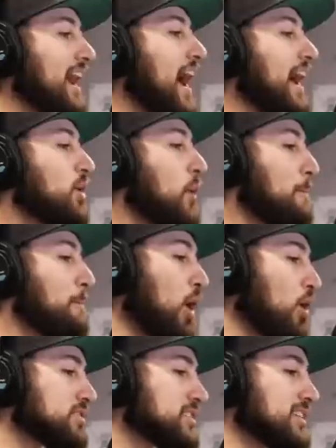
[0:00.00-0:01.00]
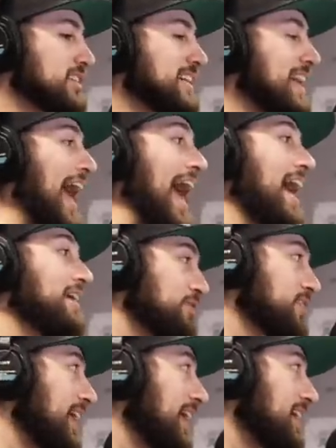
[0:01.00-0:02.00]
And I don't personally
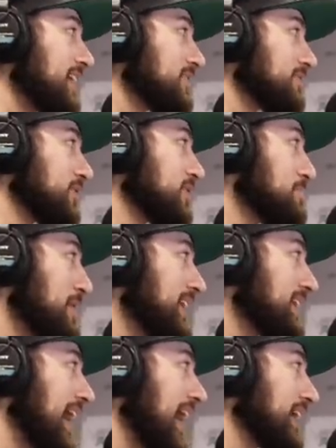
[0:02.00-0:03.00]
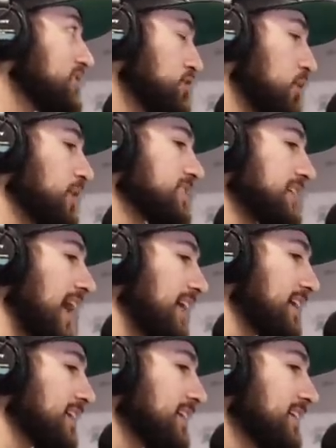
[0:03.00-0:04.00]
advocate for the main guy, Joe
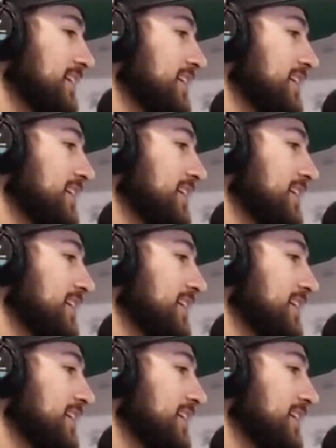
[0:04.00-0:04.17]
Exotic,